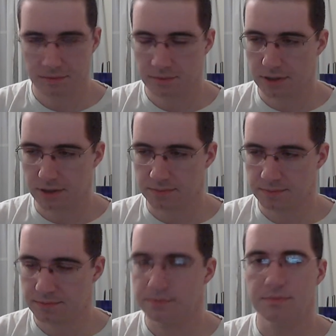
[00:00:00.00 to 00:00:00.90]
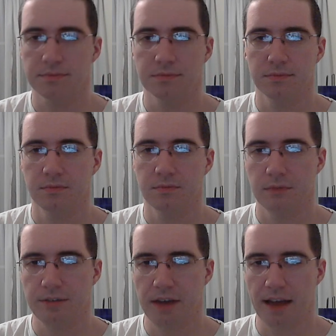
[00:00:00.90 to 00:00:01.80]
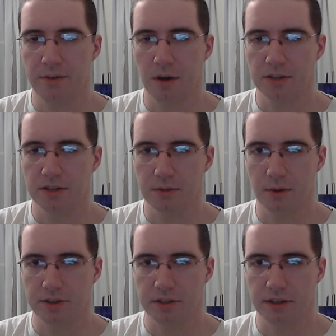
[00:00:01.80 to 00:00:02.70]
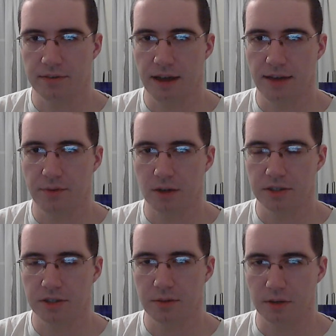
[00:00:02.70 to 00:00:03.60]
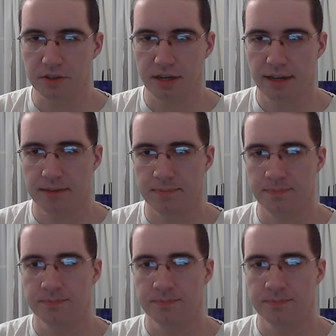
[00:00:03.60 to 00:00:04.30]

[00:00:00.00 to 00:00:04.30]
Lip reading: Yeah. If you haven't watched it, watch it. If you have watched it, watch it again.